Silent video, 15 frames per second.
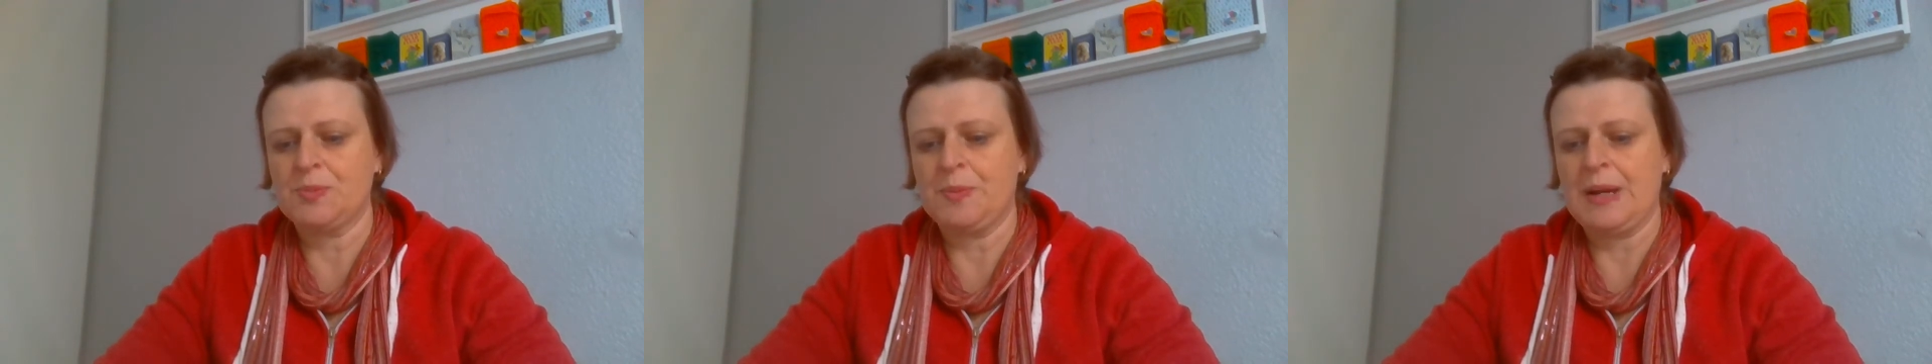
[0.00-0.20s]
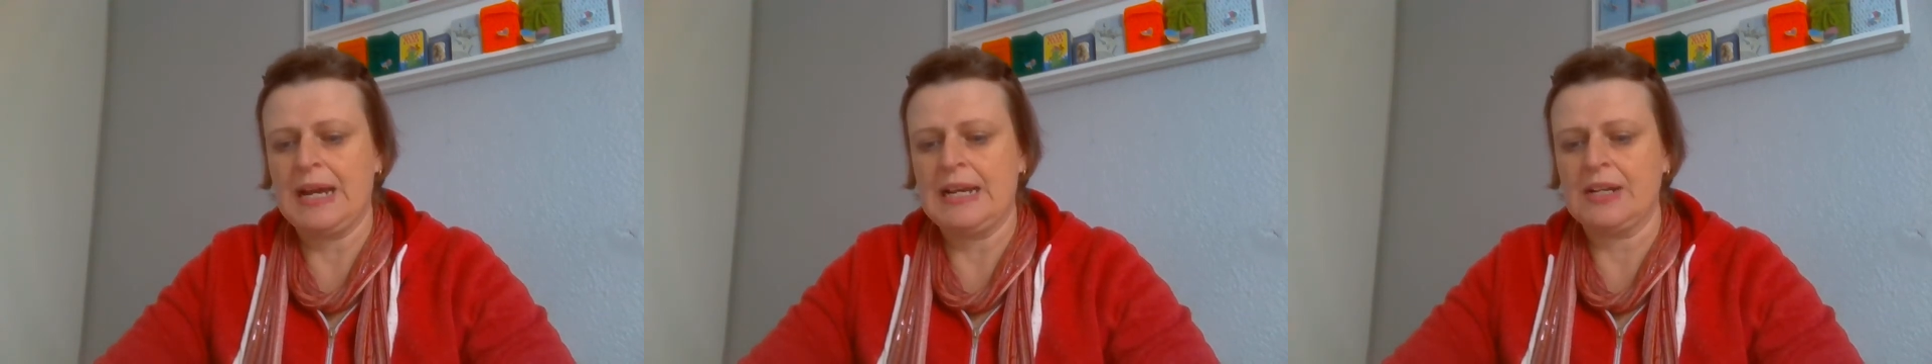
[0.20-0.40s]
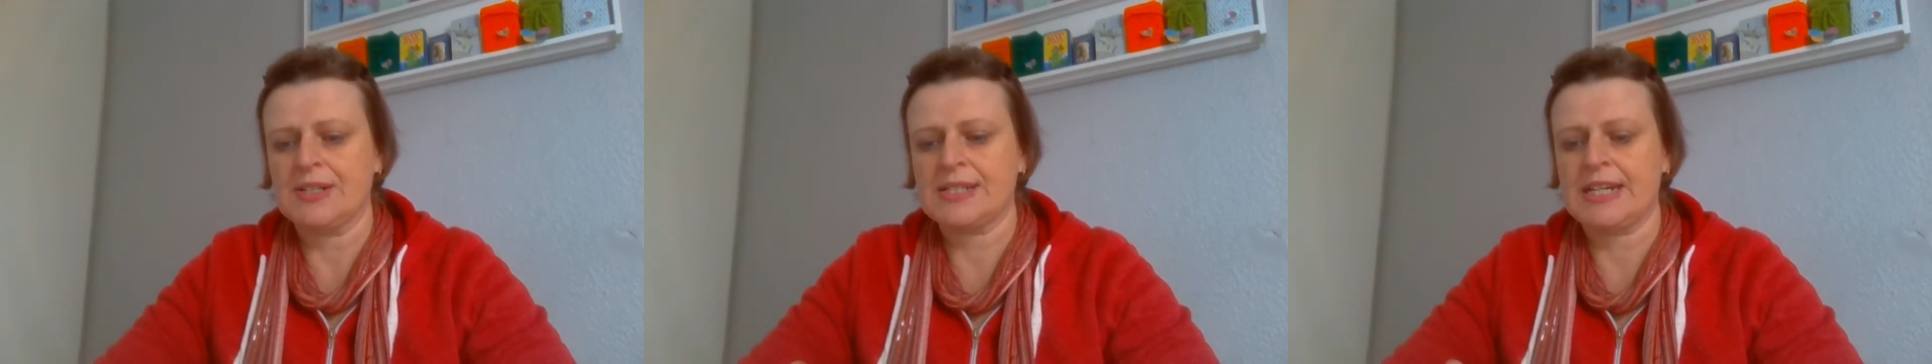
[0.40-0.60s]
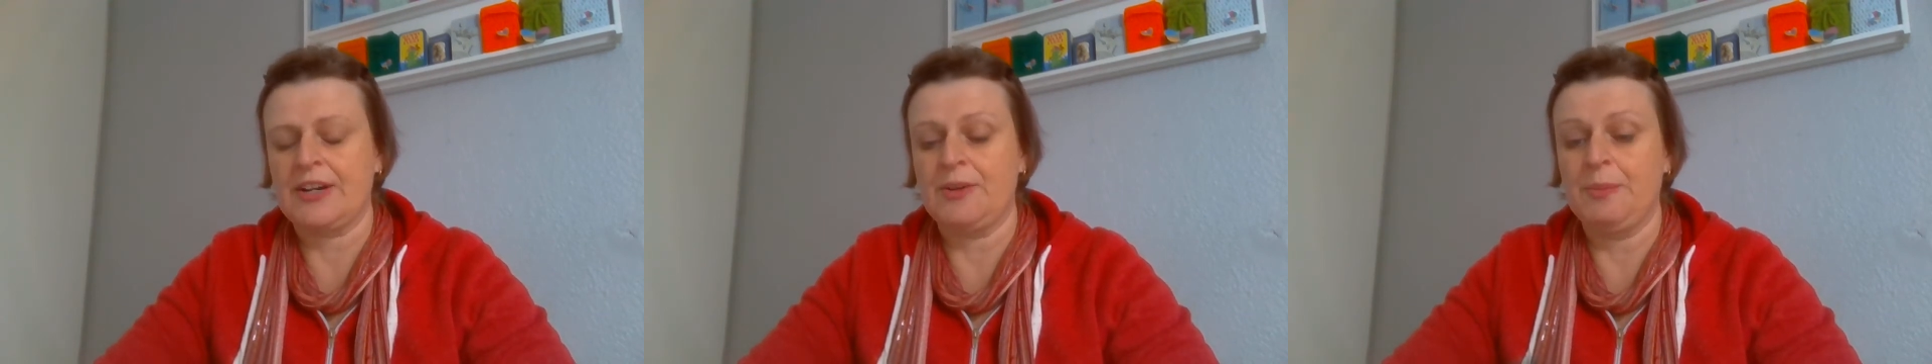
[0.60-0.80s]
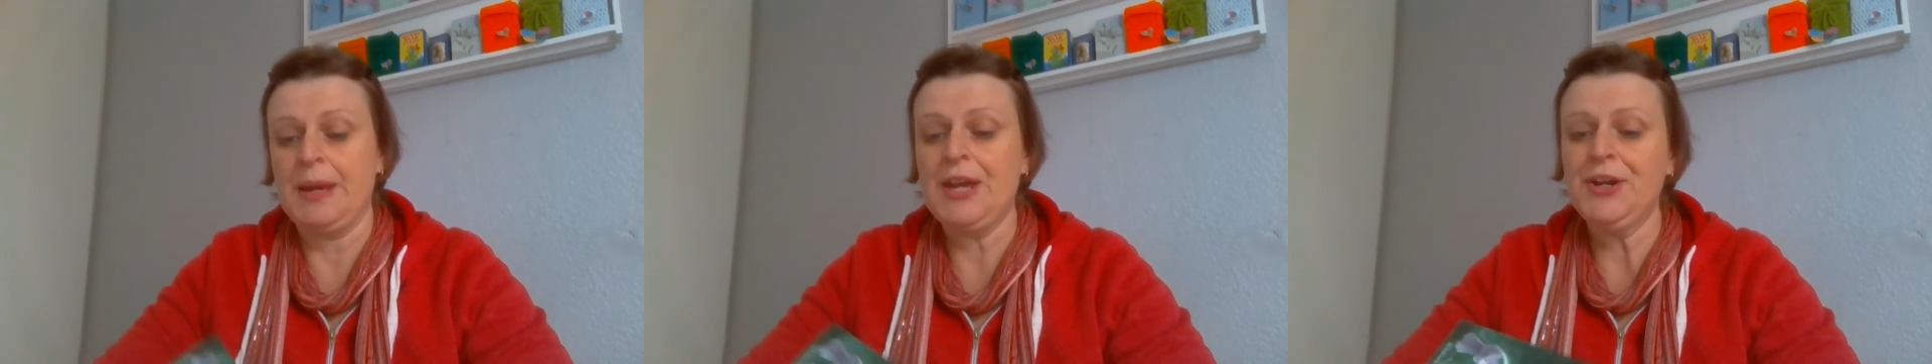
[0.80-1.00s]
by Lo
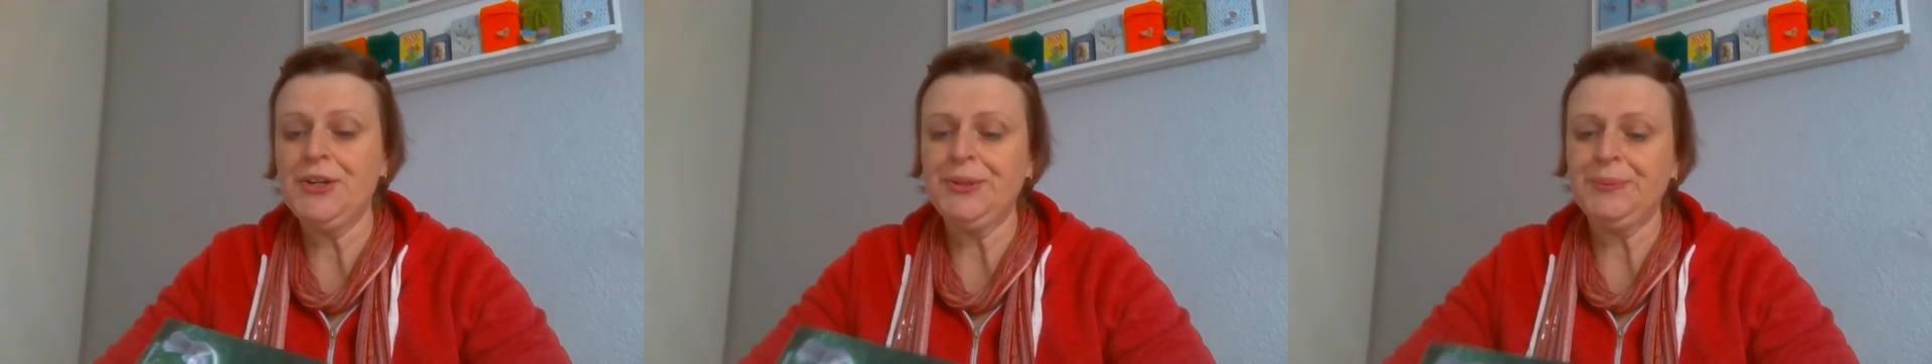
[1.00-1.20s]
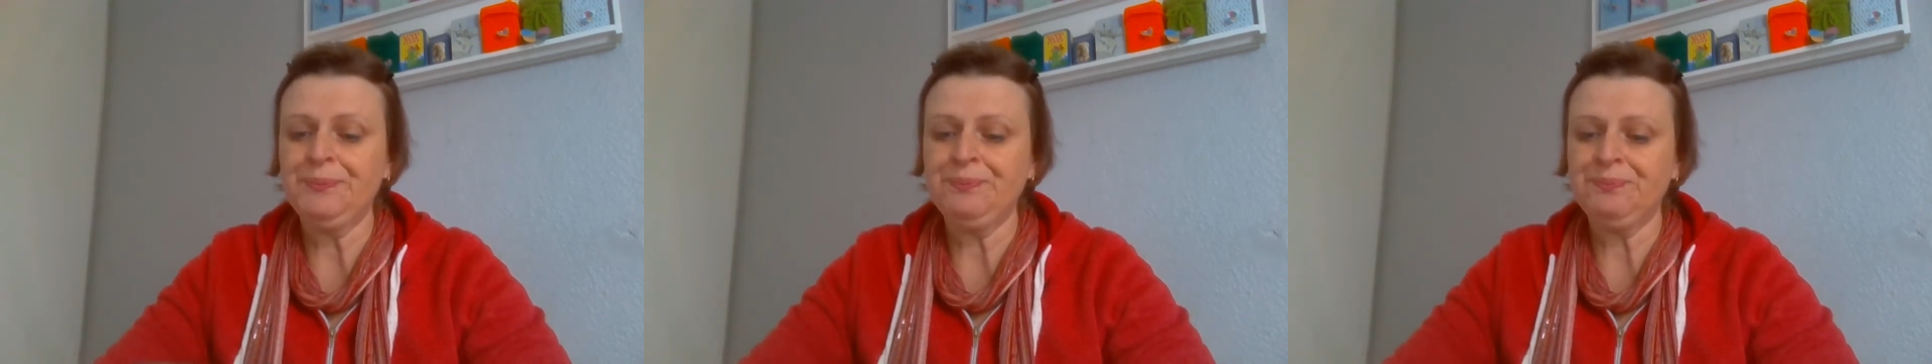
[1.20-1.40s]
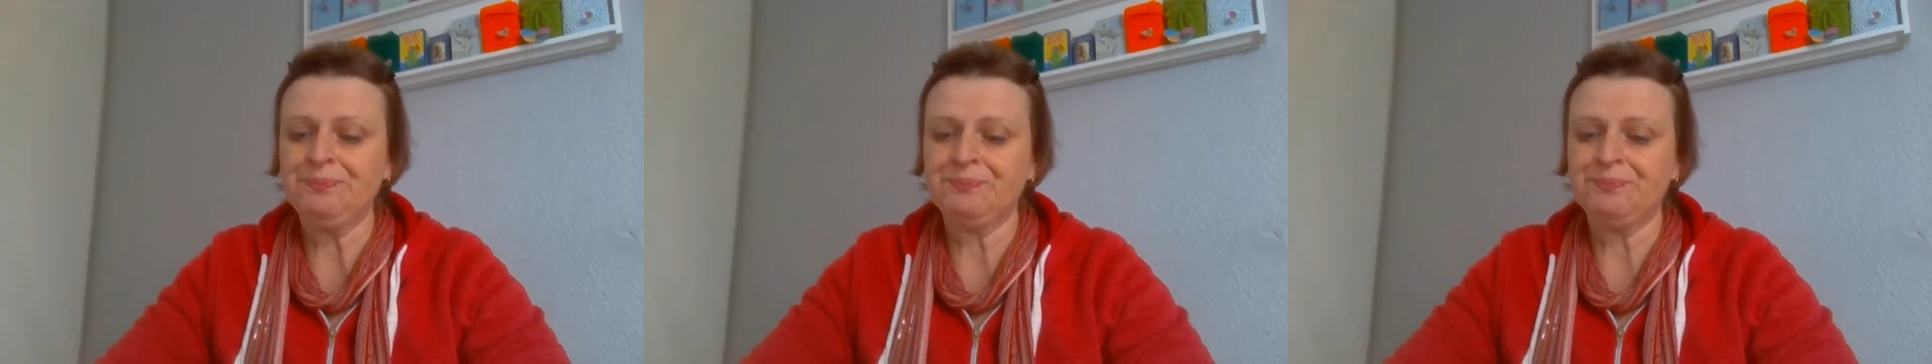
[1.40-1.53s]
Scarabeo.